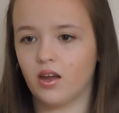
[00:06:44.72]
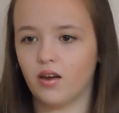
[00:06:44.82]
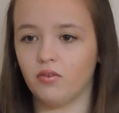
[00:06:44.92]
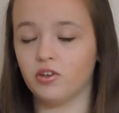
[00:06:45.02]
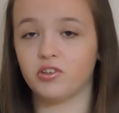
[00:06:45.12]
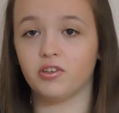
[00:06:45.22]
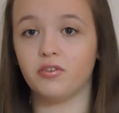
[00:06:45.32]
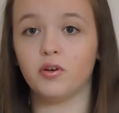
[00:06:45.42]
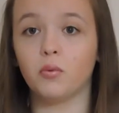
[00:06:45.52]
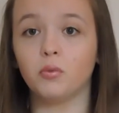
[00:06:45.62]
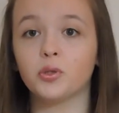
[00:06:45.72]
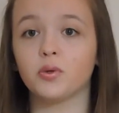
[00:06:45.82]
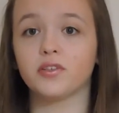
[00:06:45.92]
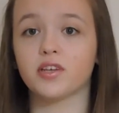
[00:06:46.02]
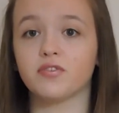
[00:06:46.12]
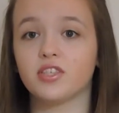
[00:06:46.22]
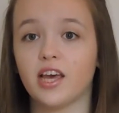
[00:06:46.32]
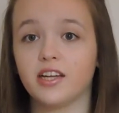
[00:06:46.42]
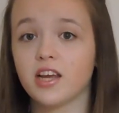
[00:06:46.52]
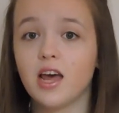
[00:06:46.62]
I've literally forgotten which one as I've
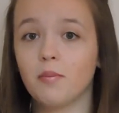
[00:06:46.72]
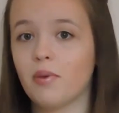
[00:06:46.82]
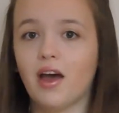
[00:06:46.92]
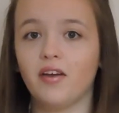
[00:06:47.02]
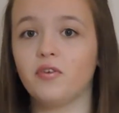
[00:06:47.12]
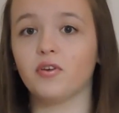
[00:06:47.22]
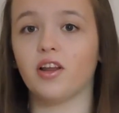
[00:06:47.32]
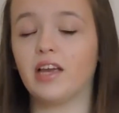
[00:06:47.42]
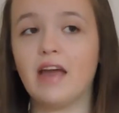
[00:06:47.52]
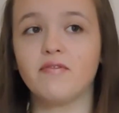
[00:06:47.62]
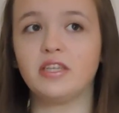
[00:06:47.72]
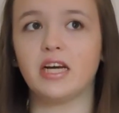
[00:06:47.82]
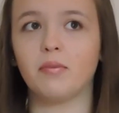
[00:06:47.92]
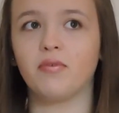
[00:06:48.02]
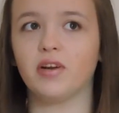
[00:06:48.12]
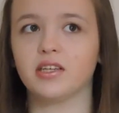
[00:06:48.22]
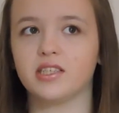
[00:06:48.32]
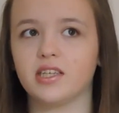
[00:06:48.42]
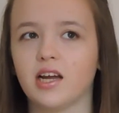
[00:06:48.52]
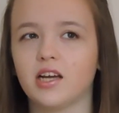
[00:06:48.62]
said, but I have done like every type of
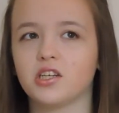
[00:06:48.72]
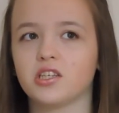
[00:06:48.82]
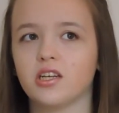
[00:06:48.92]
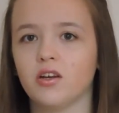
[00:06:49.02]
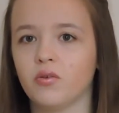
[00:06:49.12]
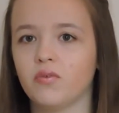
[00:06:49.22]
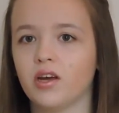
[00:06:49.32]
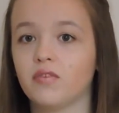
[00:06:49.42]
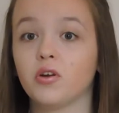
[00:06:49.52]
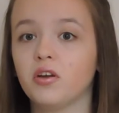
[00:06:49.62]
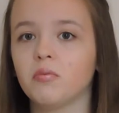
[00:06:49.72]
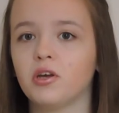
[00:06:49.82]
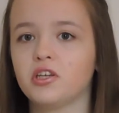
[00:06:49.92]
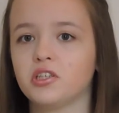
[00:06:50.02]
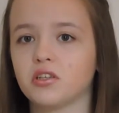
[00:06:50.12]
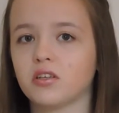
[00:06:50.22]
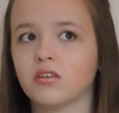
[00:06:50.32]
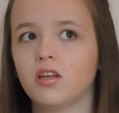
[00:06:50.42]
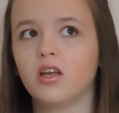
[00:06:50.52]
dancing. I just love it. I've done commercial.